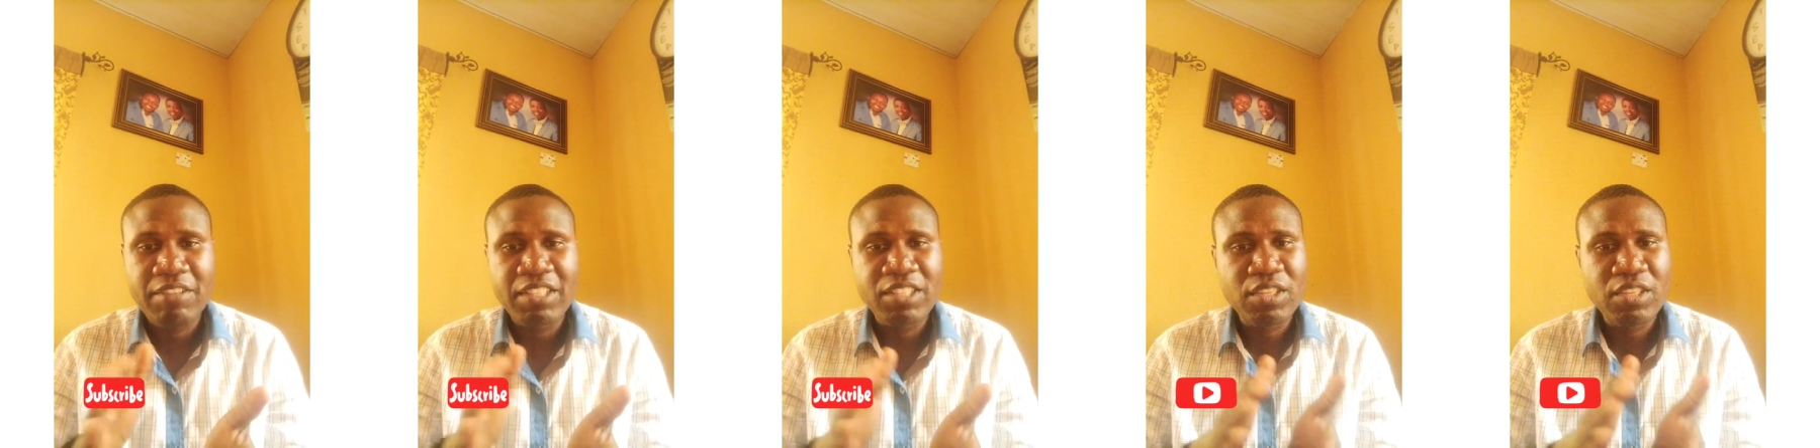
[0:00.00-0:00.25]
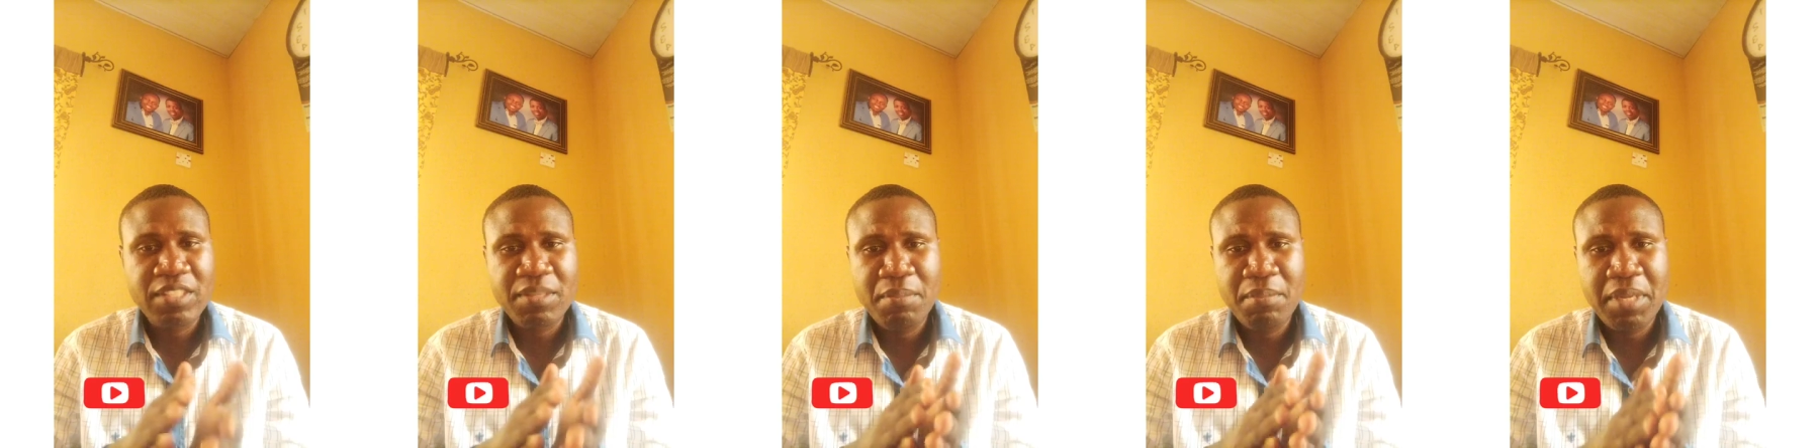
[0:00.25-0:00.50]
it
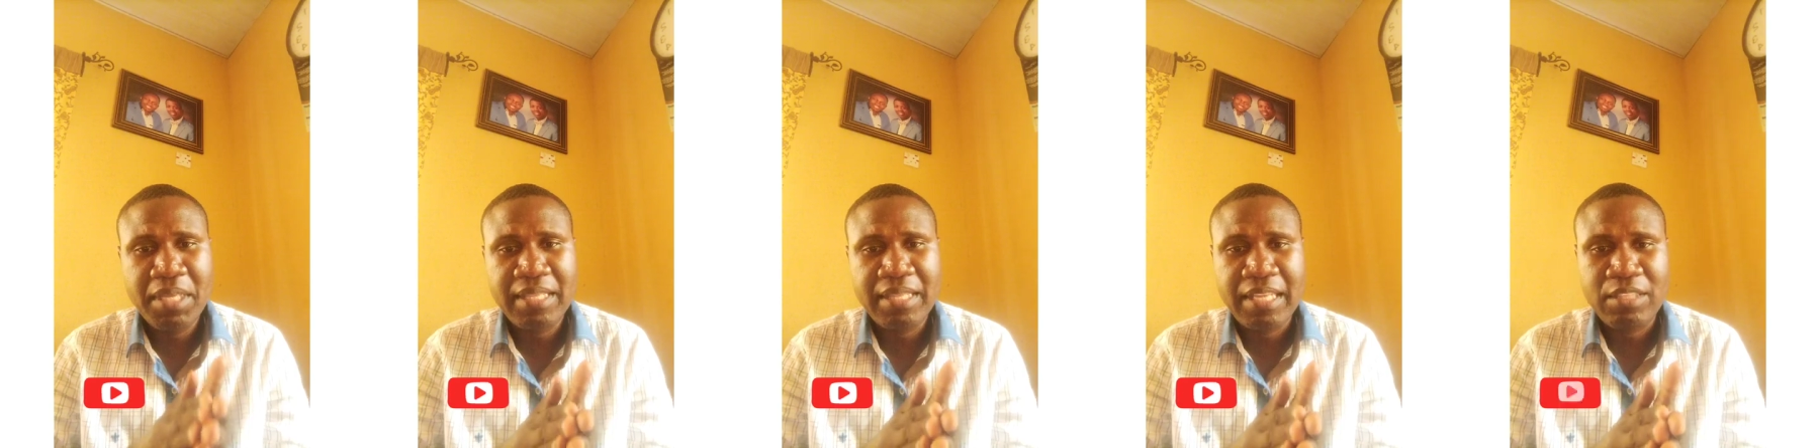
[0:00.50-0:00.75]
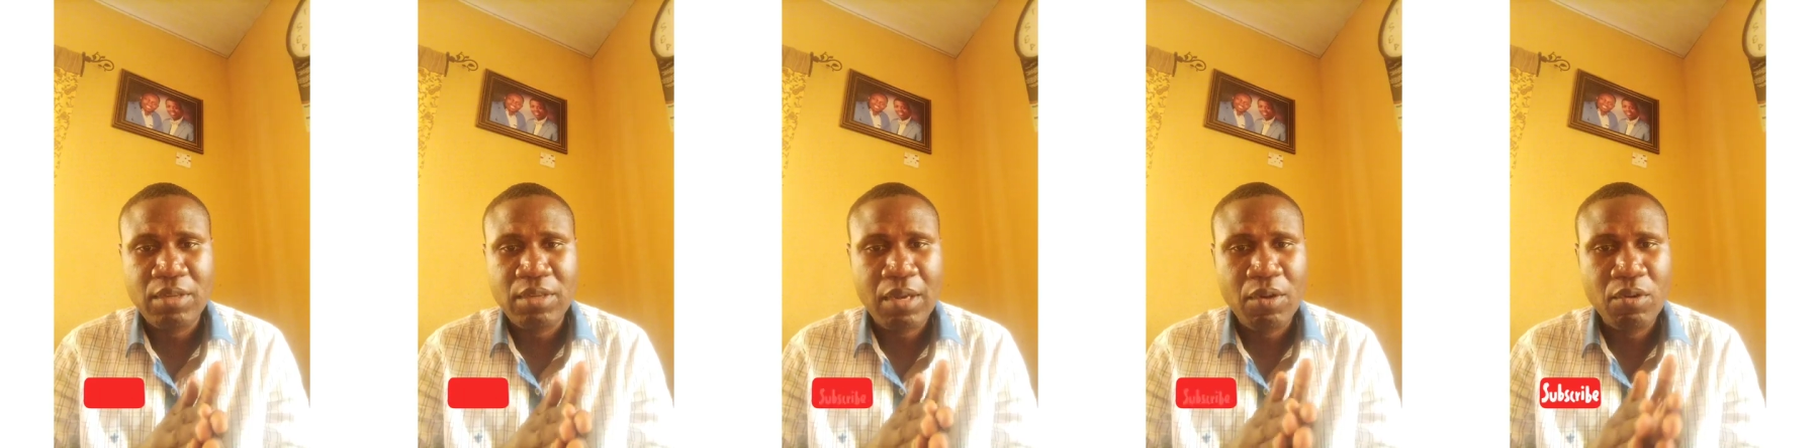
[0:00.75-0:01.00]
doesn't mean
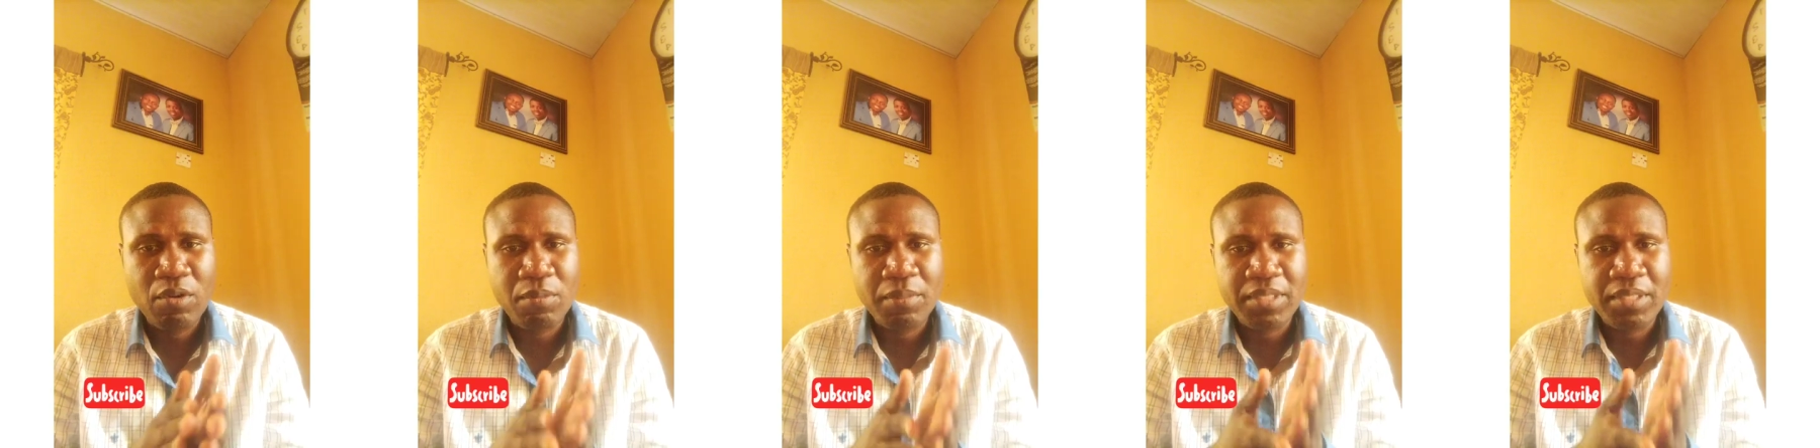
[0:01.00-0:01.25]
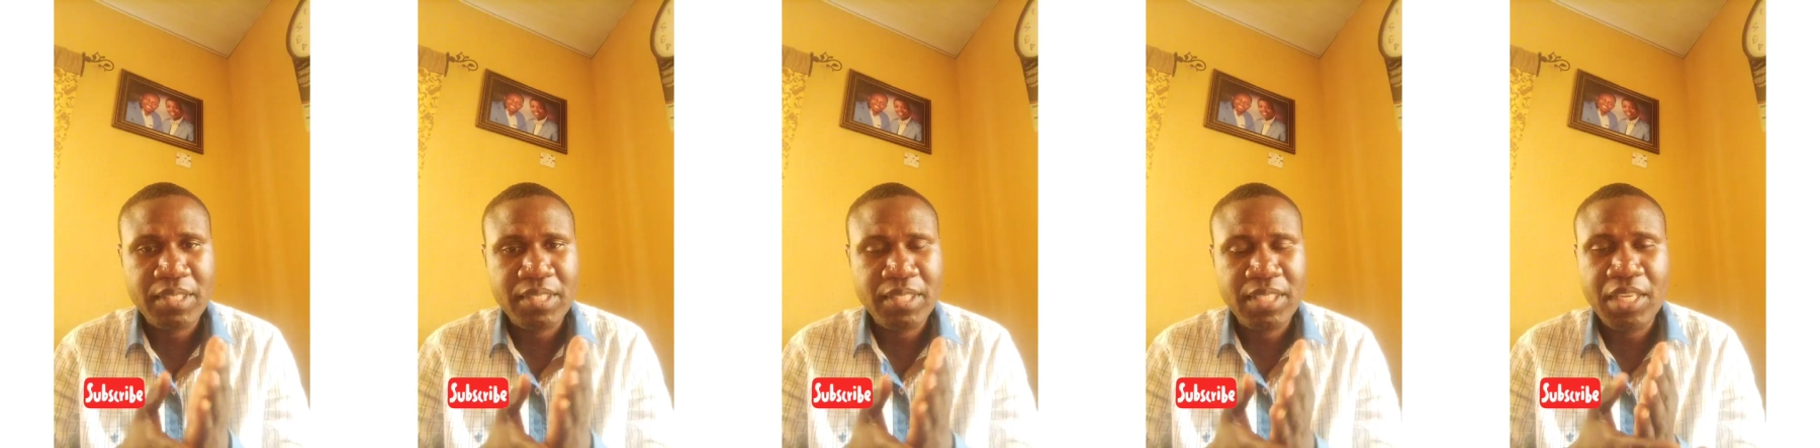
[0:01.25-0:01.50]
that you're going to
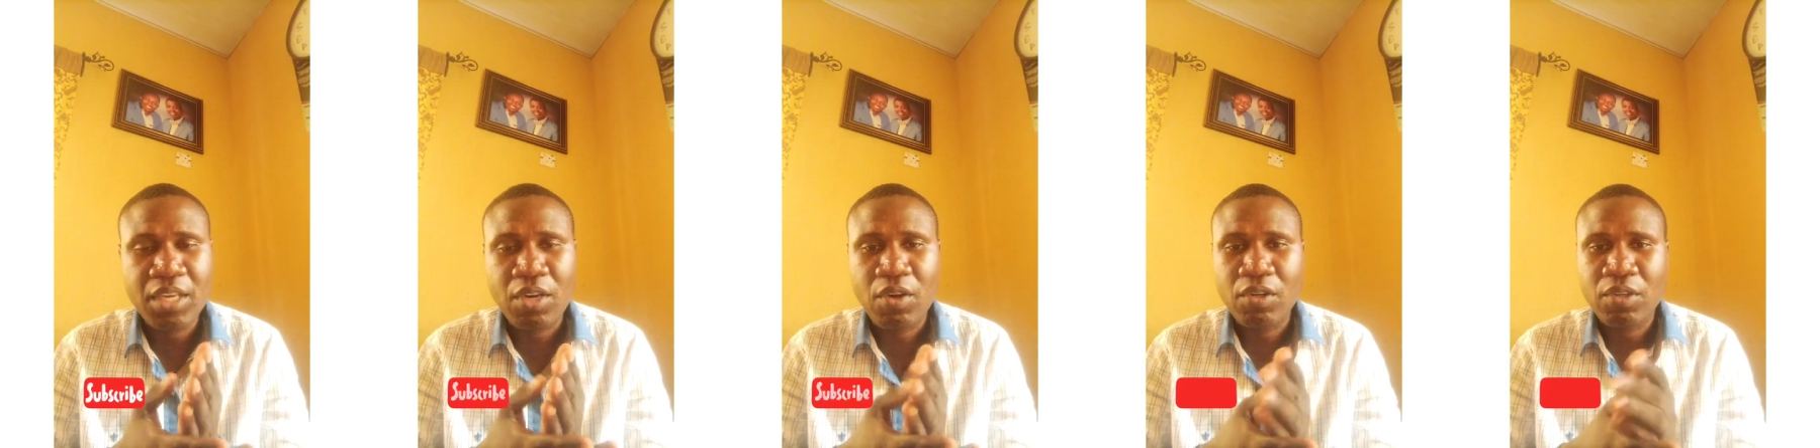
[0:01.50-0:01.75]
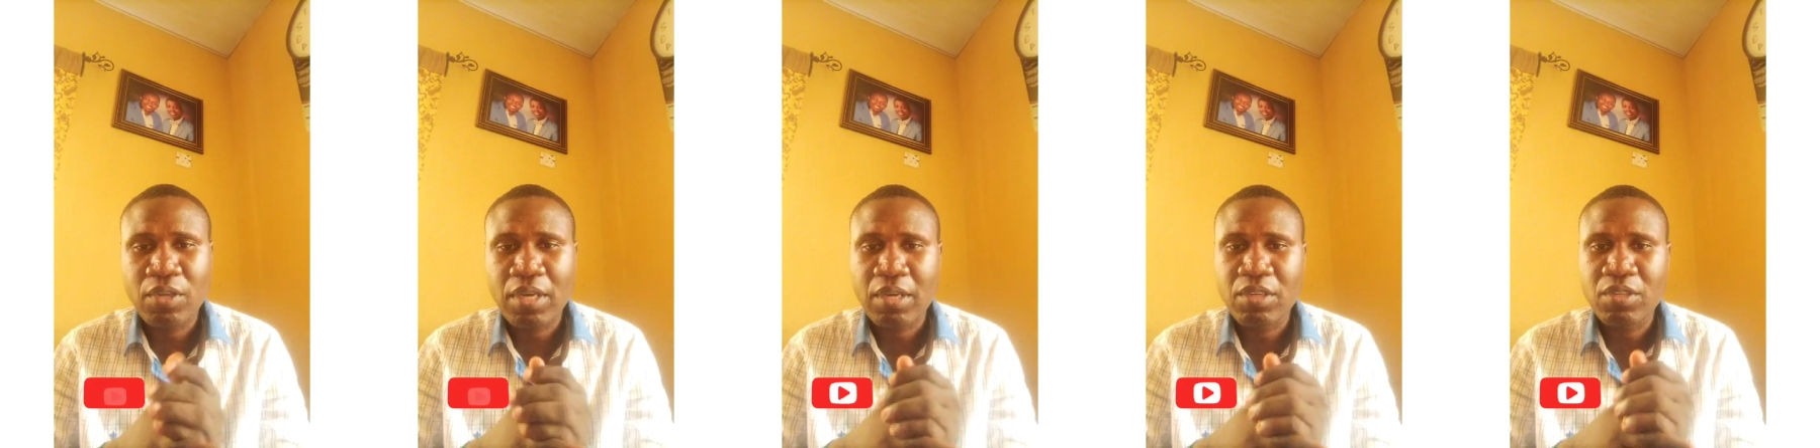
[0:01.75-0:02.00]
be sick
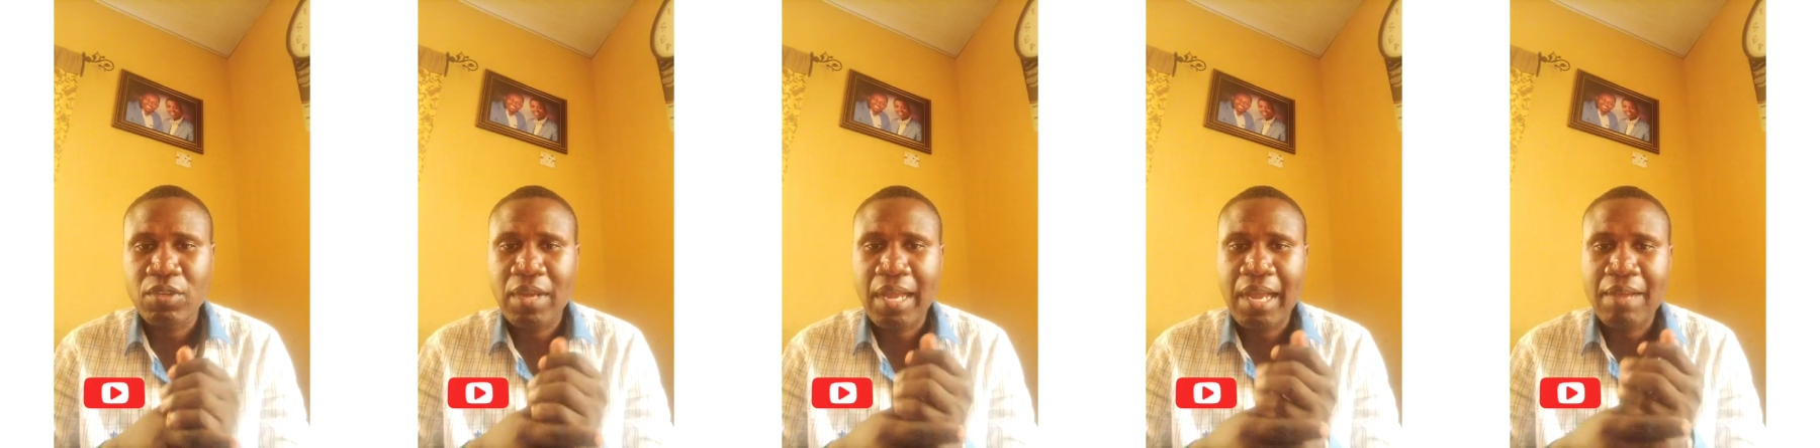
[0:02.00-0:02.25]
or you're going to